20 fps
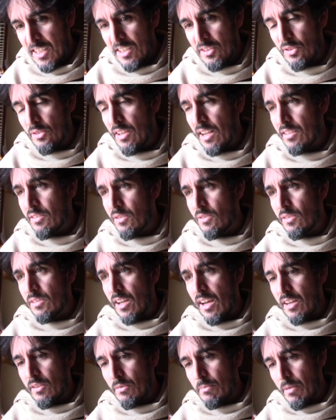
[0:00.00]
So that's called
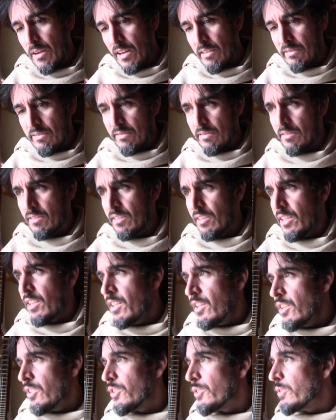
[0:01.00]
Anubhav.
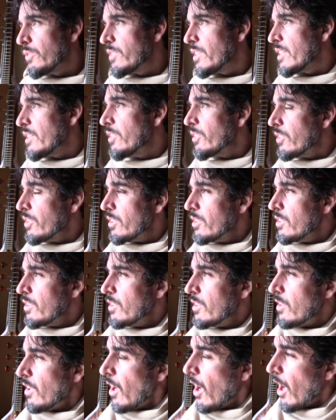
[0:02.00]
You see
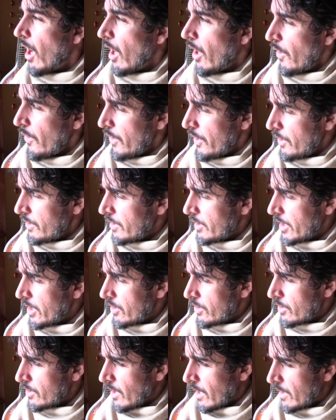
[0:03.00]

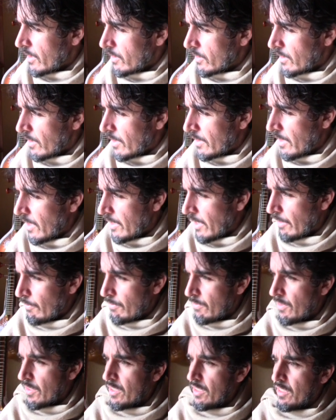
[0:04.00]
your child, and then that
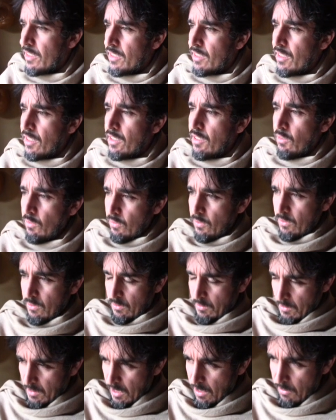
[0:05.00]
feeling of
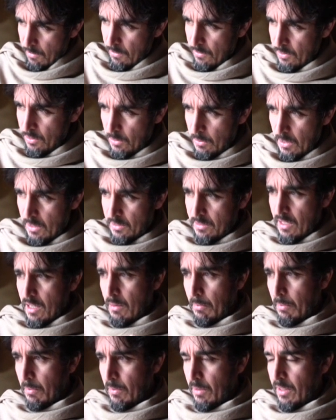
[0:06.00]
love swells
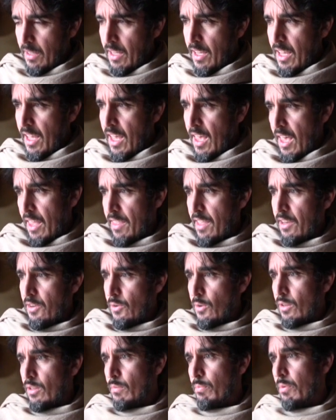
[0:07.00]
up, and then
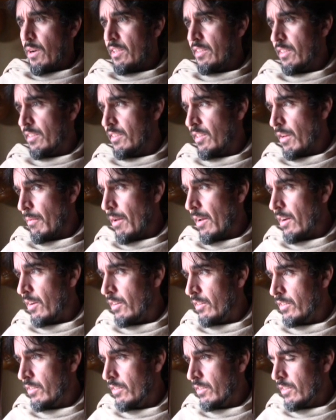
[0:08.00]
you express it somehow.